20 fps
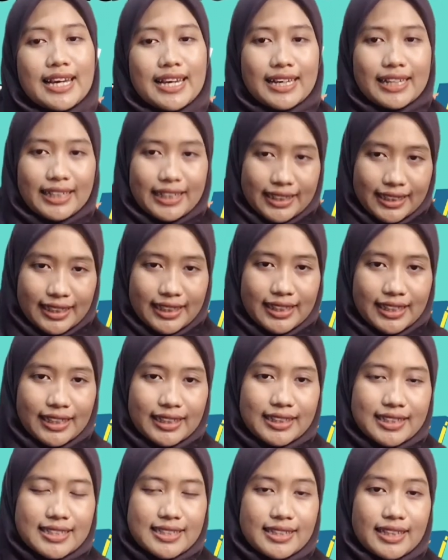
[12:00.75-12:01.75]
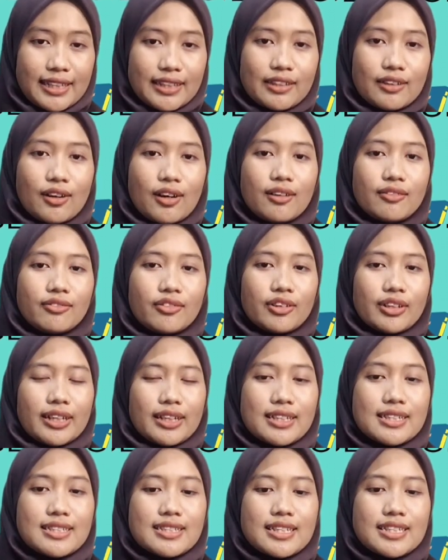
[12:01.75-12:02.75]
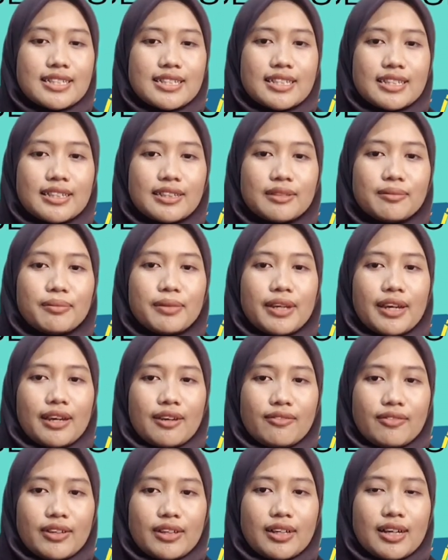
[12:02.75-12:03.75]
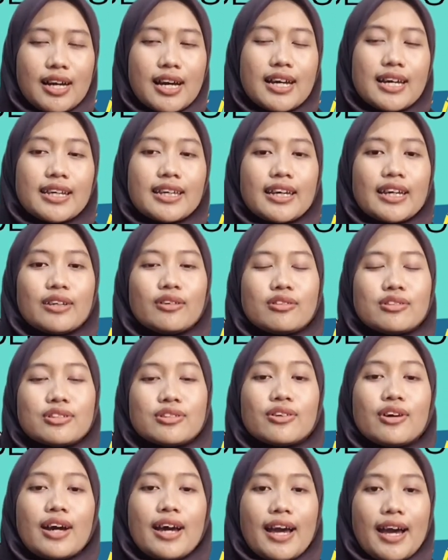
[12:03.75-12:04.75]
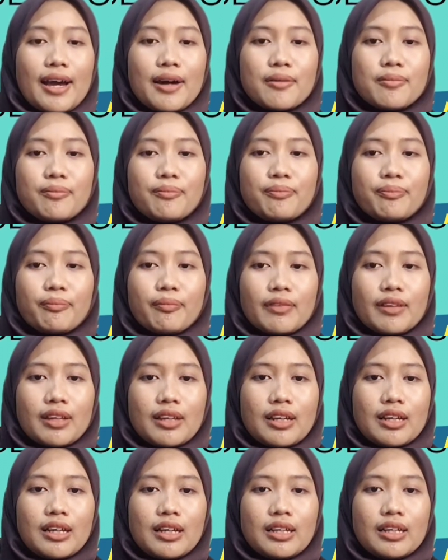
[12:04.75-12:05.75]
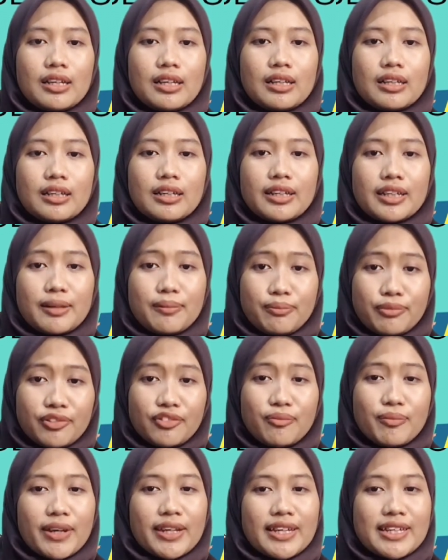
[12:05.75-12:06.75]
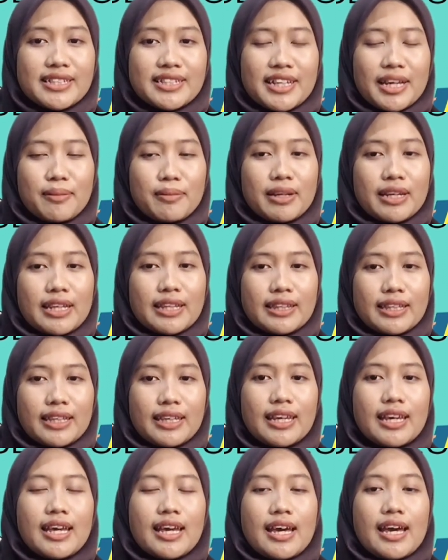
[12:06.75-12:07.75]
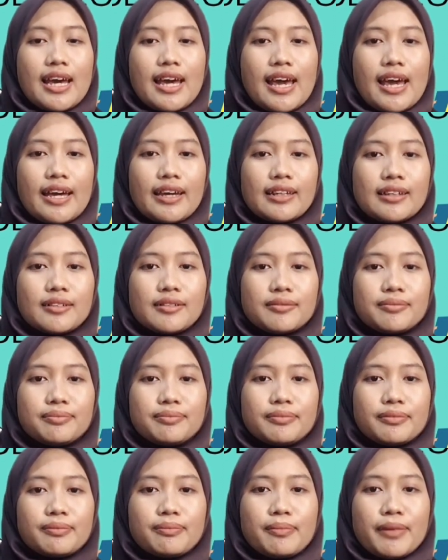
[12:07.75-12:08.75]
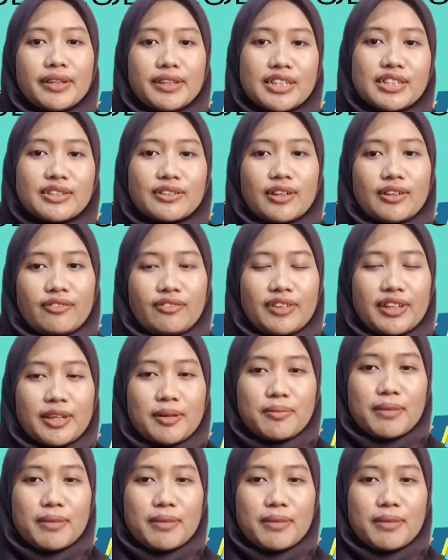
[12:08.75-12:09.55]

A keen understanding of organizational behavior can also help improve manager ability and manage conflict.